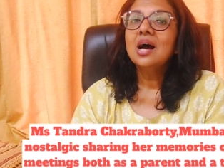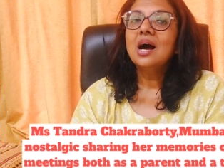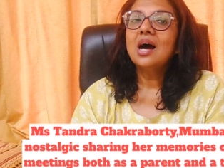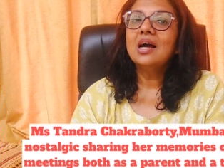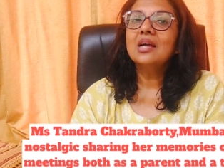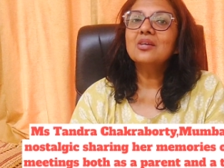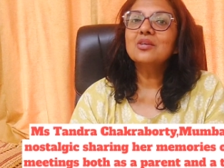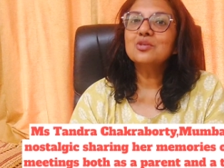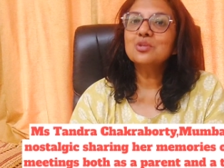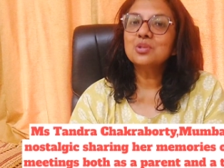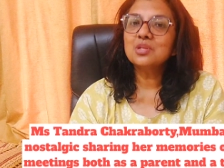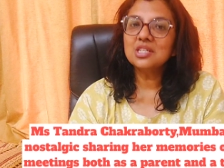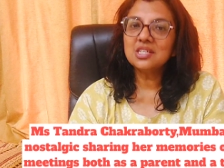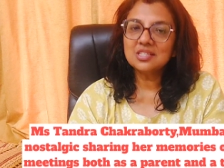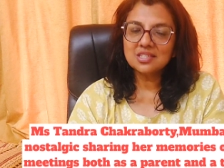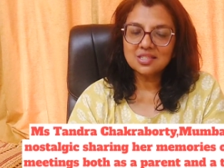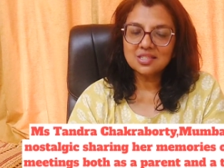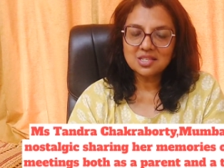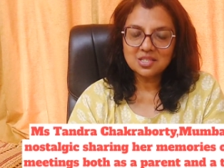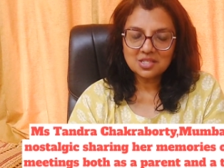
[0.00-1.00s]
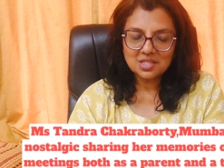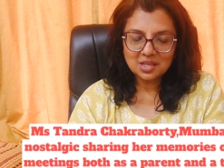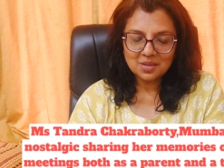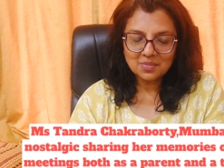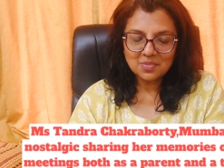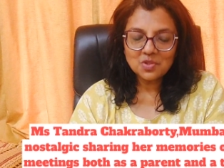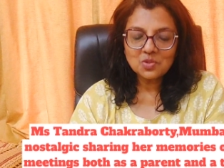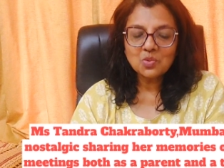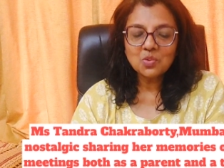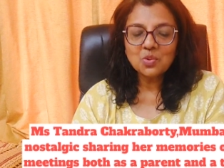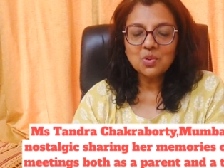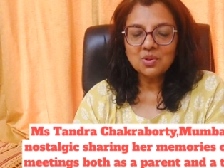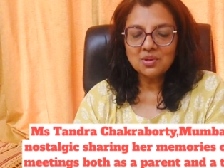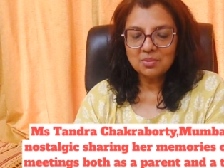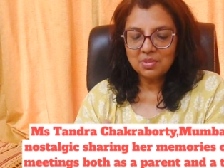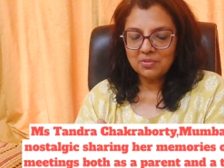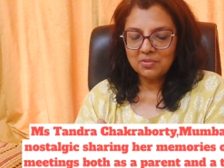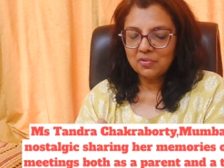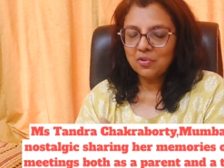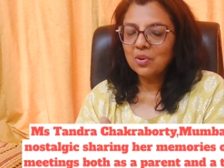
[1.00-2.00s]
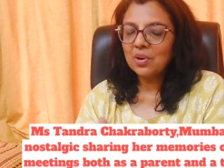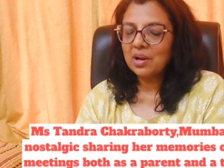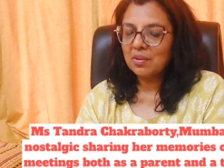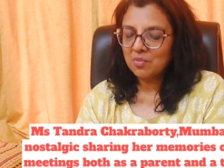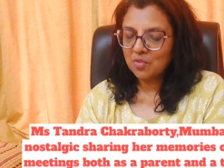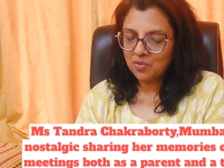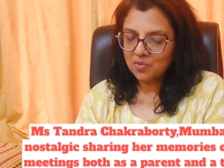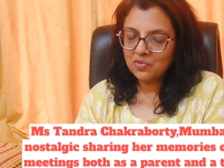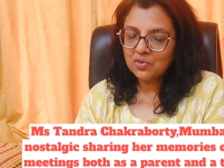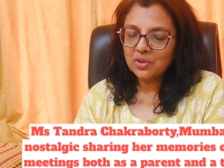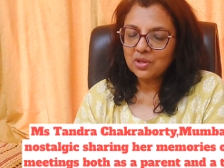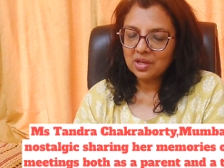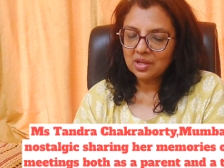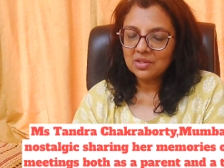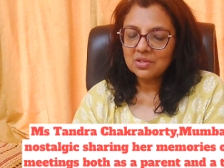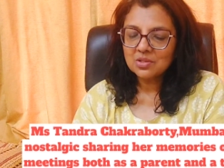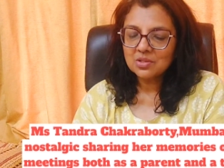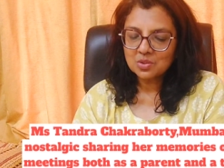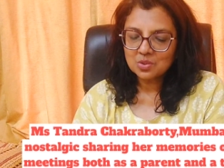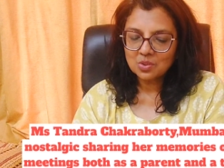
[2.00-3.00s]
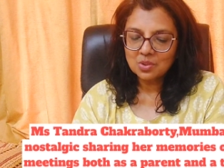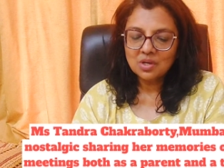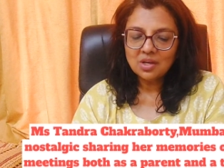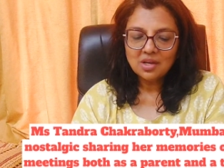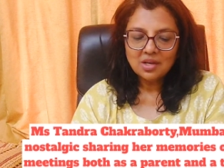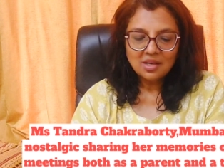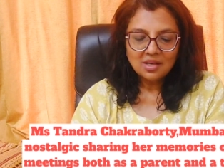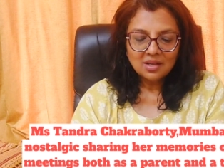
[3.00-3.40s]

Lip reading: I used to teach in the same school before I moved to another school.